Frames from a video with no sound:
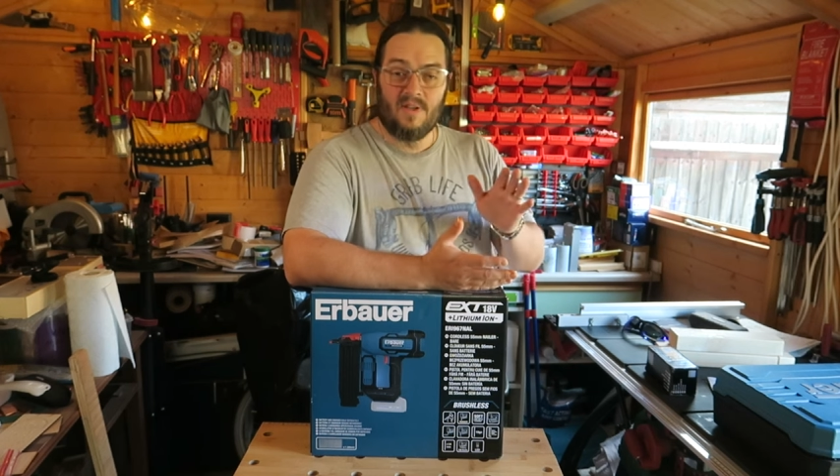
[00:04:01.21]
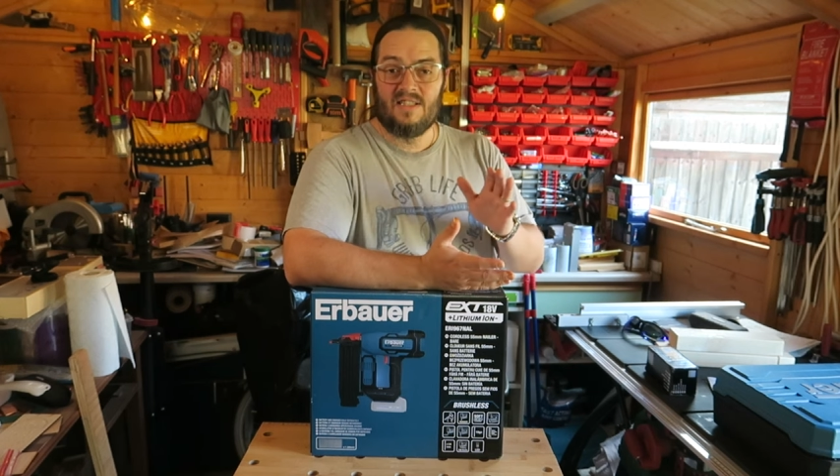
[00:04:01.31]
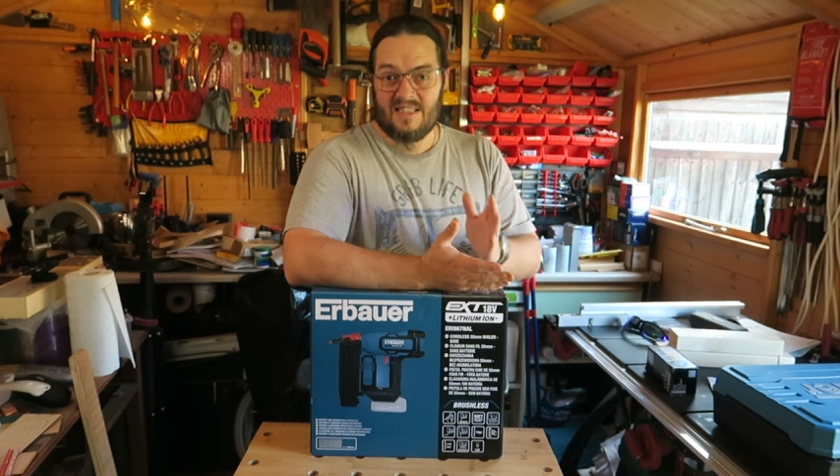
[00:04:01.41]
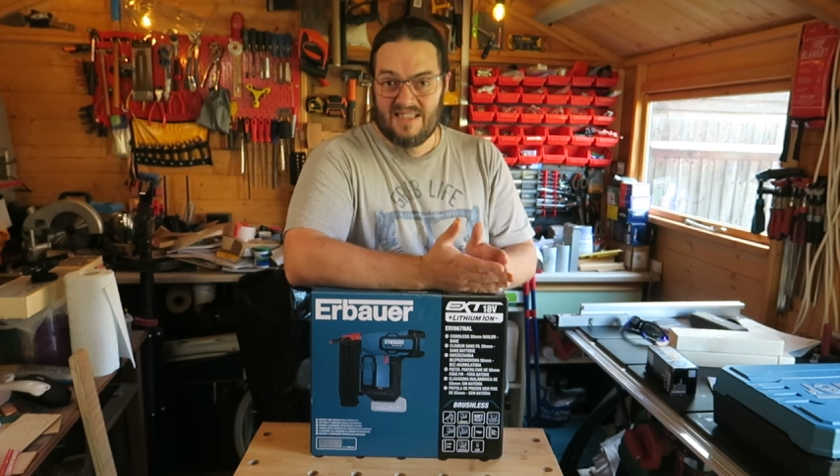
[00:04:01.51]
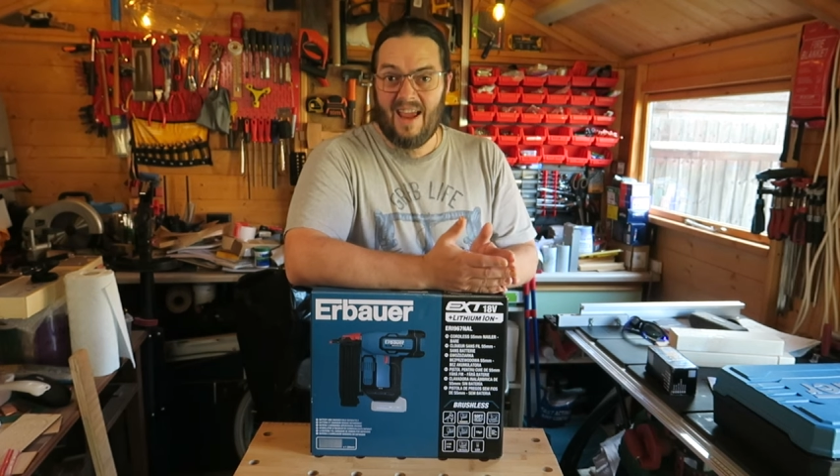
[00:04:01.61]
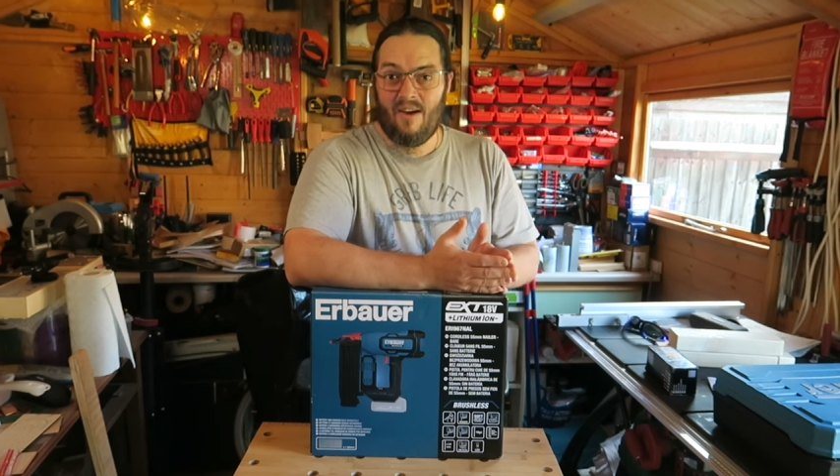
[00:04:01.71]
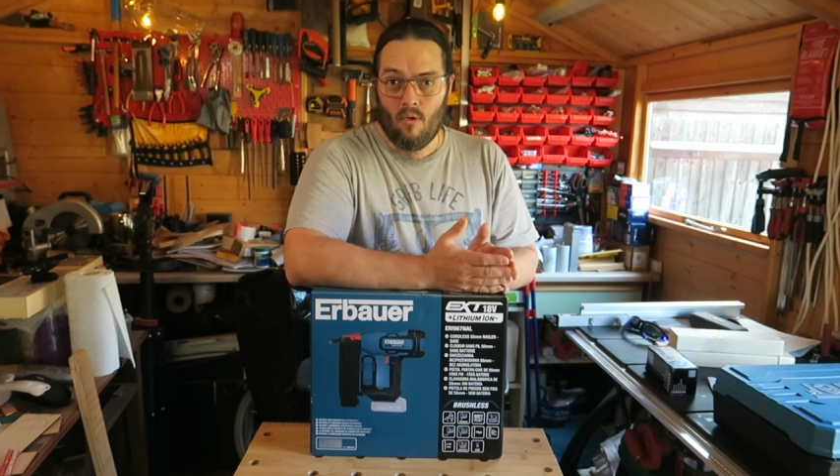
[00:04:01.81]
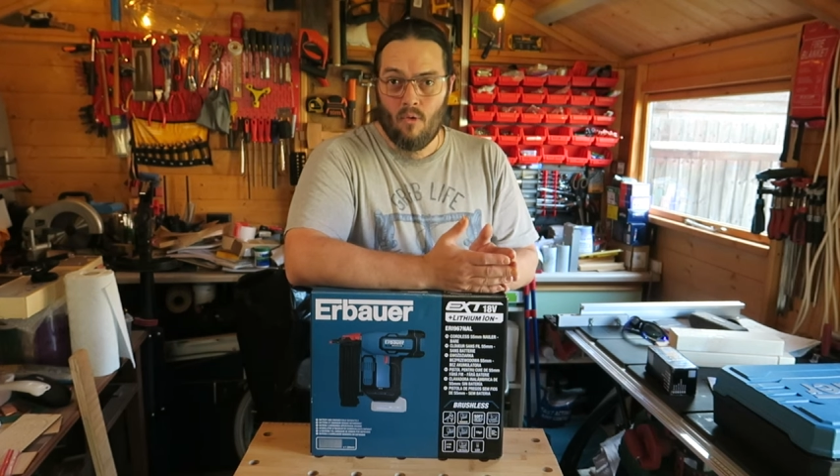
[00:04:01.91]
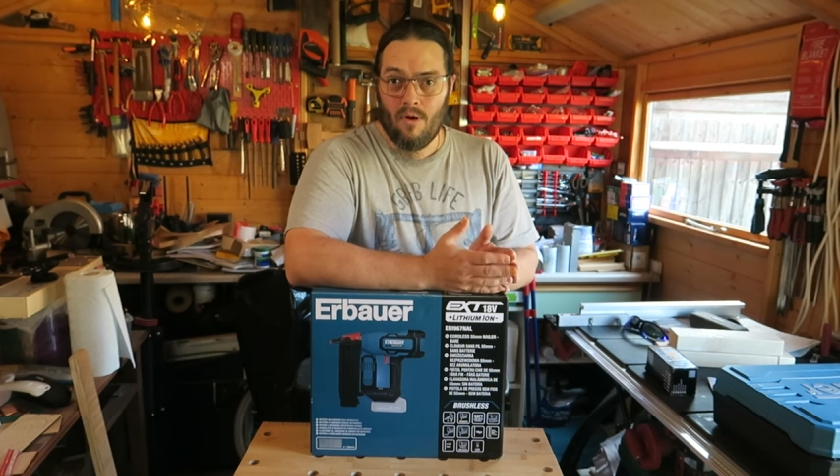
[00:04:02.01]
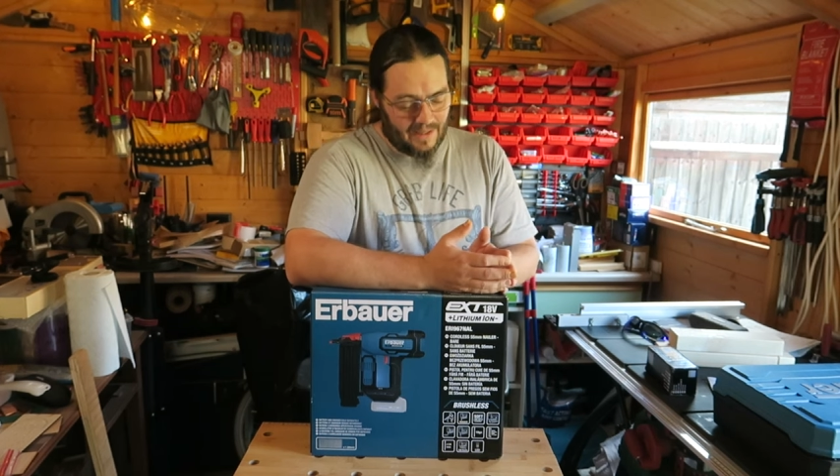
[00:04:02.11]
But
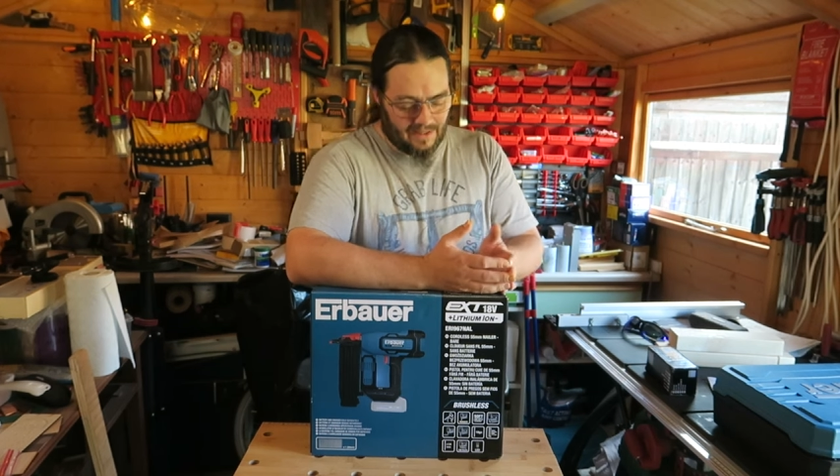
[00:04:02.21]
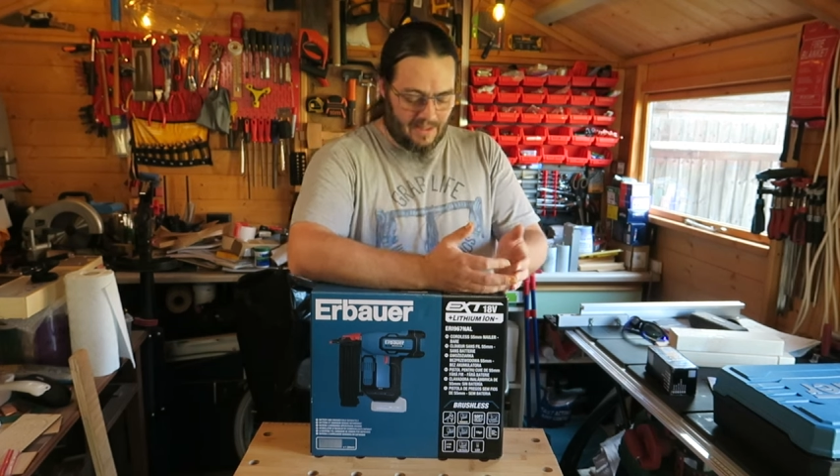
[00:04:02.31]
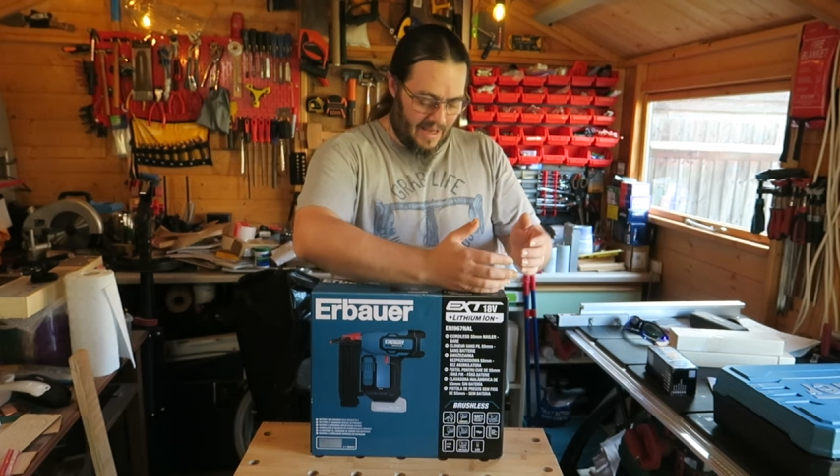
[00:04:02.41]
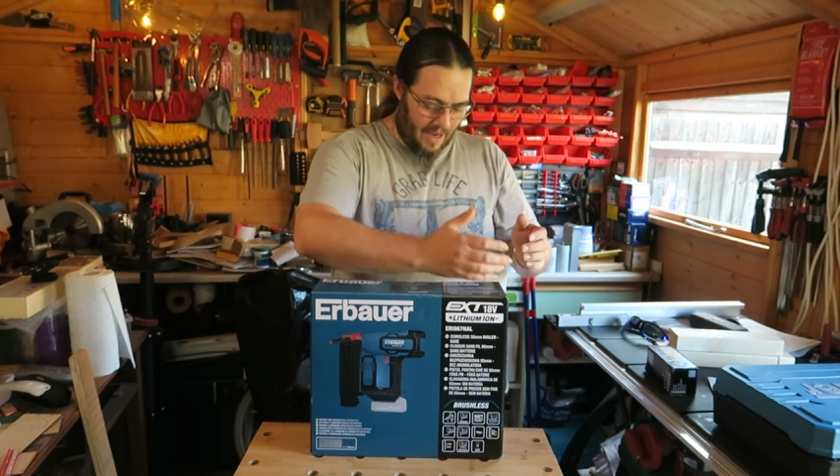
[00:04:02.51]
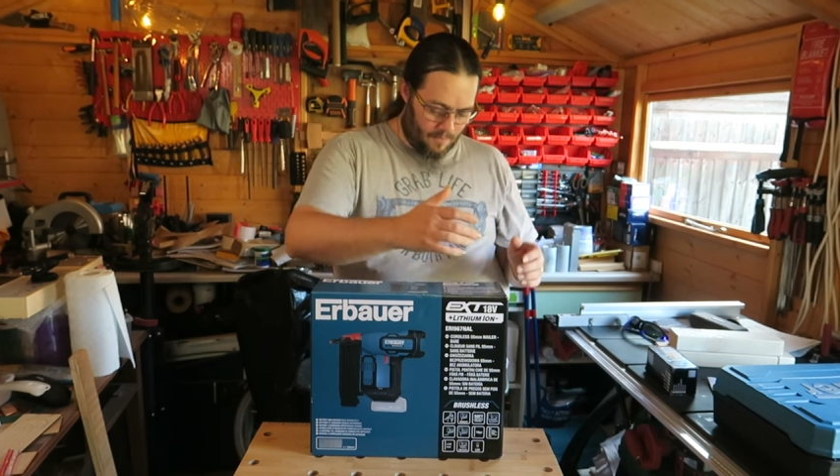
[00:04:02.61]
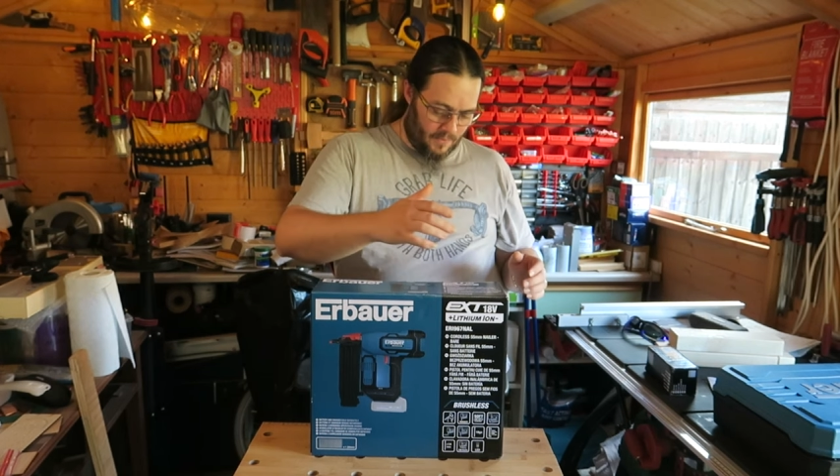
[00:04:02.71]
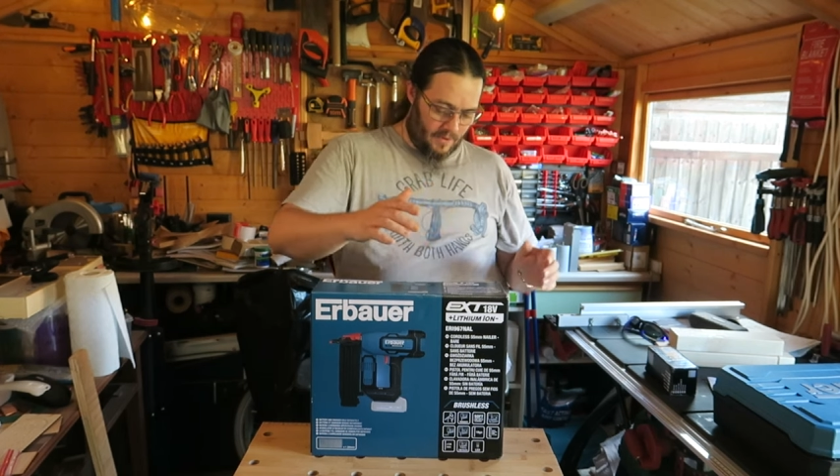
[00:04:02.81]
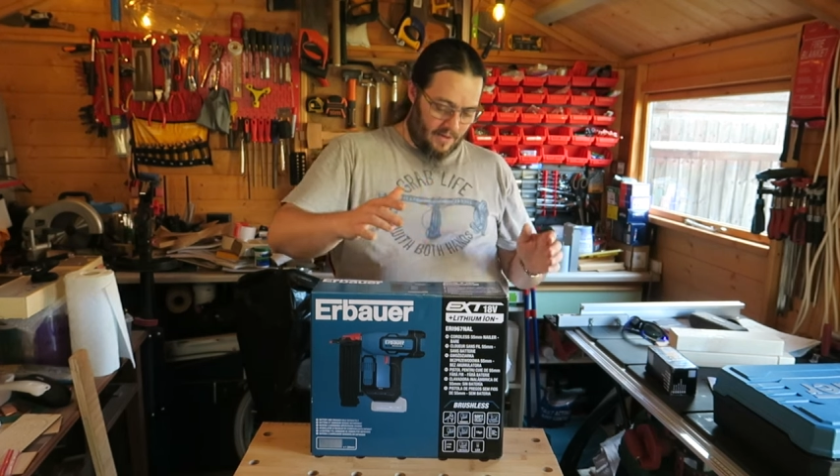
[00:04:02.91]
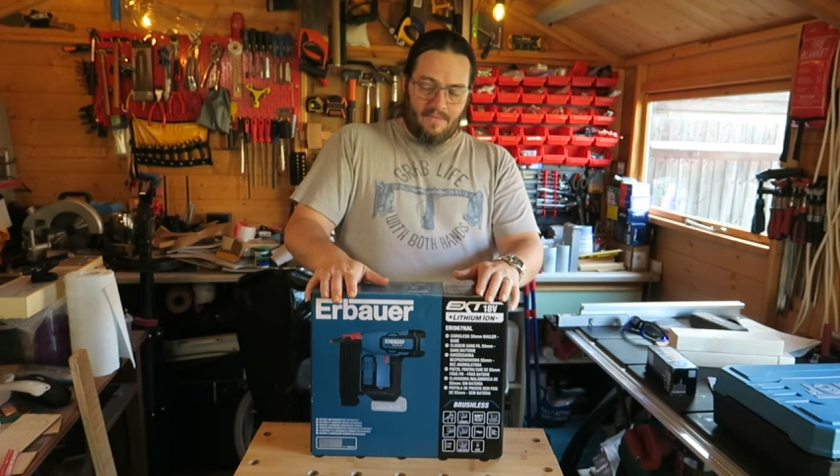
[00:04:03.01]
still, it ain't going to happen.